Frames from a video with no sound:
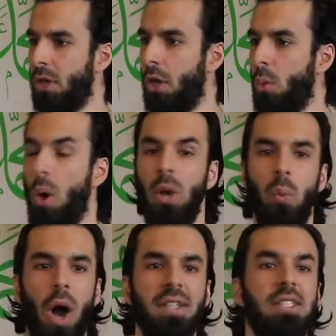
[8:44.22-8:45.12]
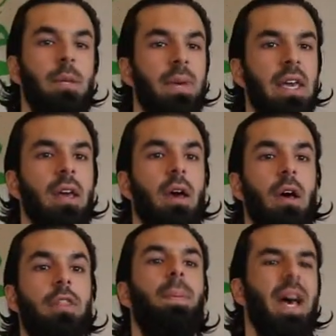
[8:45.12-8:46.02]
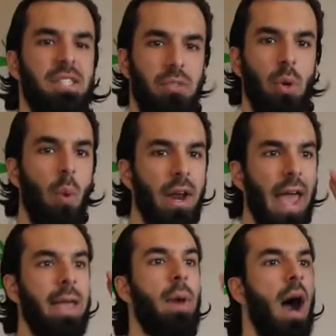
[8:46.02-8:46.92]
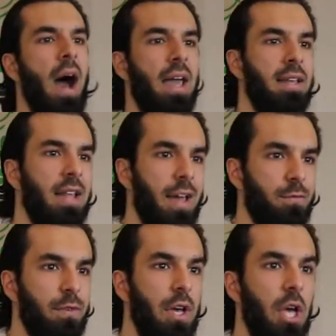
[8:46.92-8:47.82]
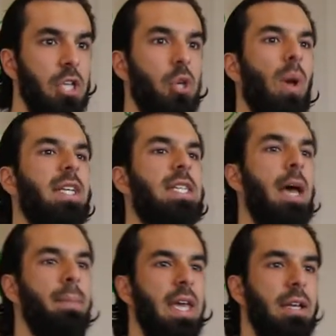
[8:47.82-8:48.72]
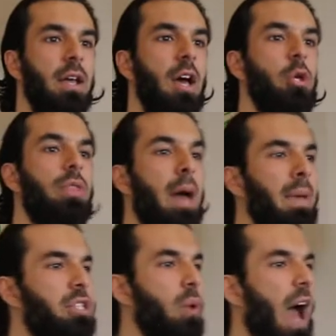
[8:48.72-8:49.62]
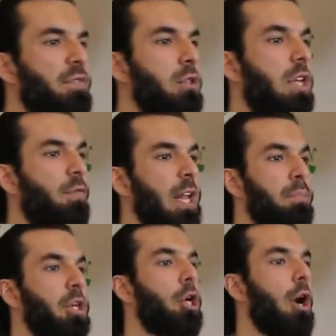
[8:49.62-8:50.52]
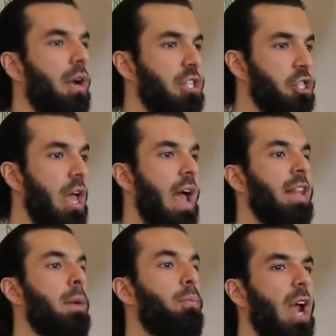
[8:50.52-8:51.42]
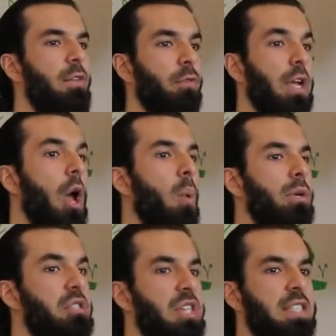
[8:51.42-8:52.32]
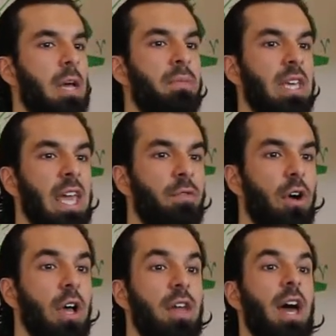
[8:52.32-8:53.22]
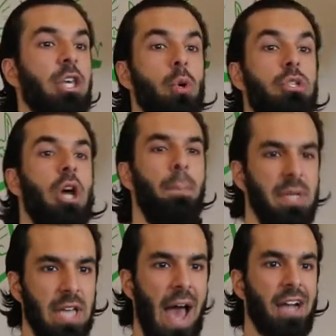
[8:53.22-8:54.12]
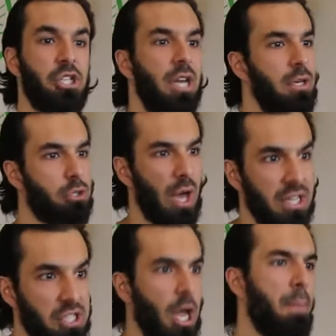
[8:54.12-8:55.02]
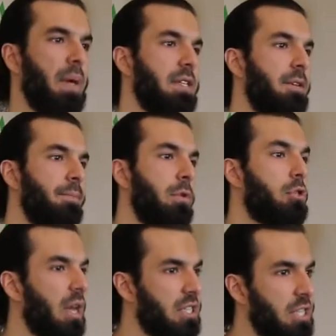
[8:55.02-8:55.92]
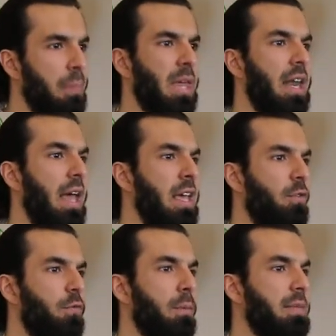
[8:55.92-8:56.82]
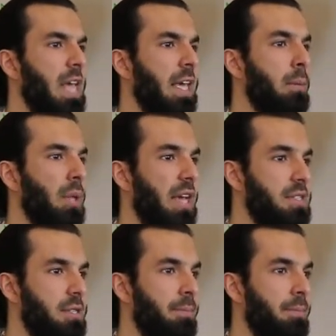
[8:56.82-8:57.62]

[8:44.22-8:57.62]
What we want is to be the best. We want to aim high in life. So what does that mean? You, that means you have to develop the courage and the bravery when you see something evil that you jump into action and you try to stop it. You try to stop that evil from taking place.